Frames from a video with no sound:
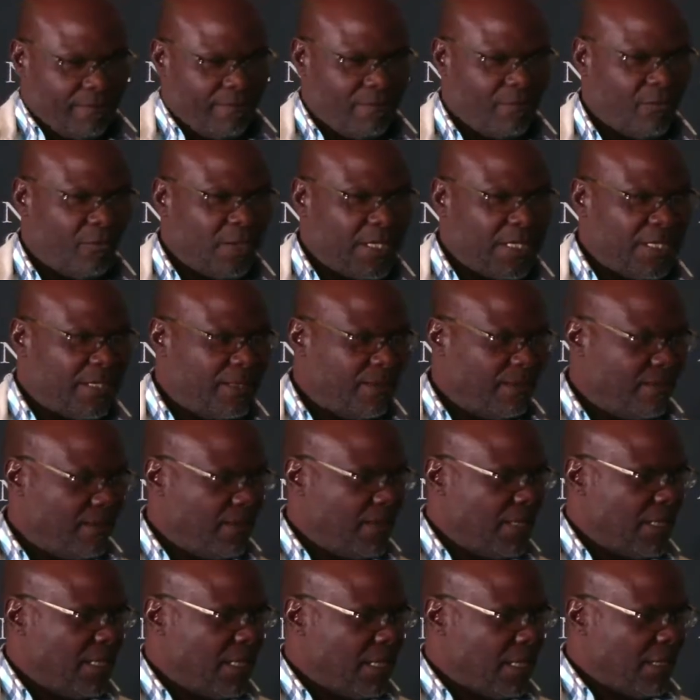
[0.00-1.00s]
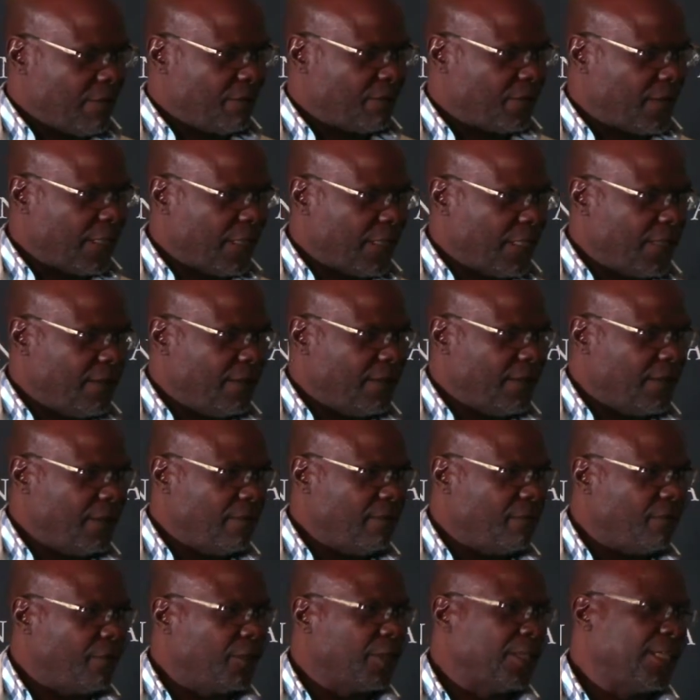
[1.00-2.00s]
when after
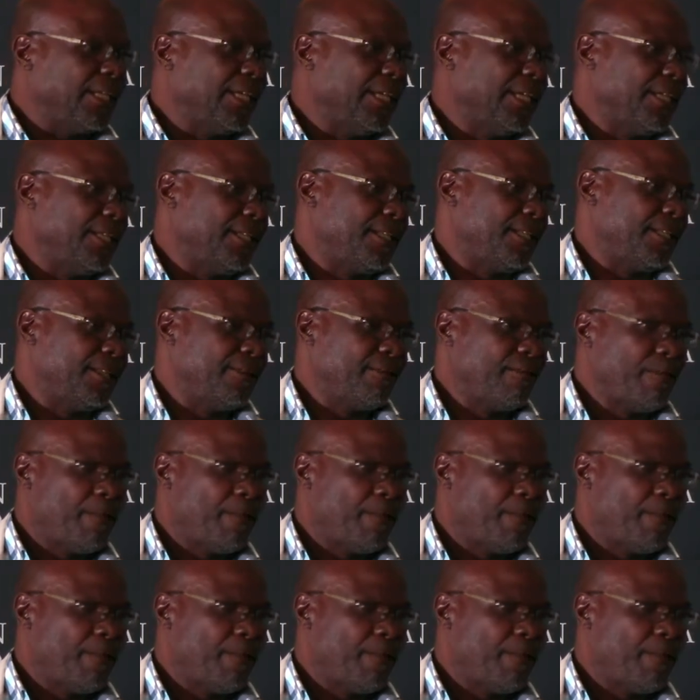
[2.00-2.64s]
1948.